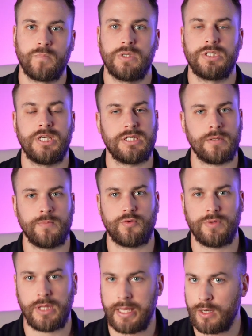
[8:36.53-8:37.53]
systems
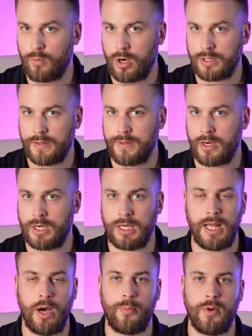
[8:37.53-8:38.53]
related work that they're going to
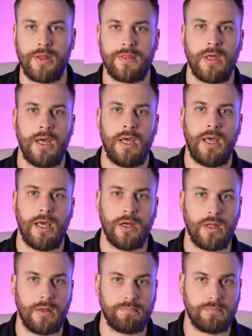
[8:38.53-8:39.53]
need help with.
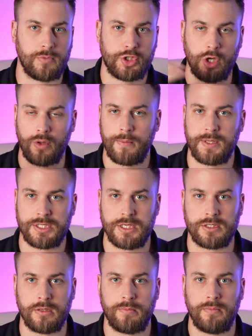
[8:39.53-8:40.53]
He'll show them the
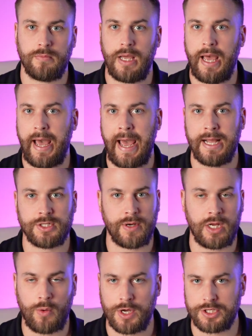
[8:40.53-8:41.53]
system, answer
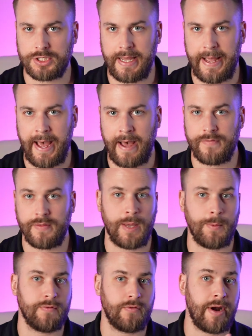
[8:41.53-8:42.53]
any questions they have. They
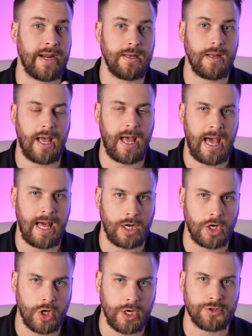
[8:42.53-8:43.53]
would have already had a
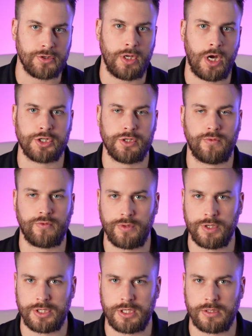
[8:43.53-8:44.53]
good introduction through
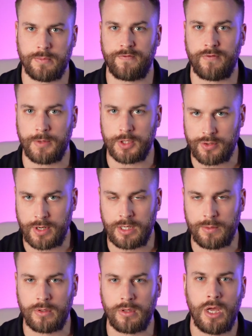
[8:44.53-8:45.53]
the system from the
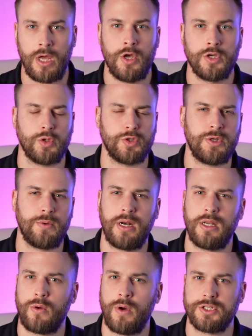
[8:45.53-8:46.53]
Trainual, so see what
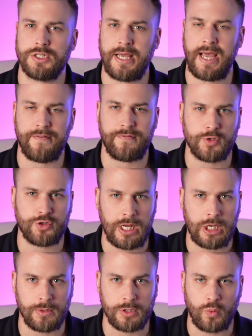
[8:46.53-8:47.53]
any questions they have from the
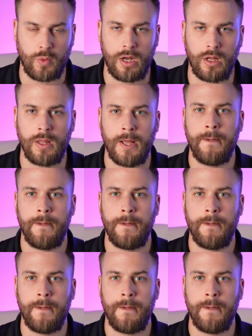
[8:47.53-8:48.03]
Trainual as well,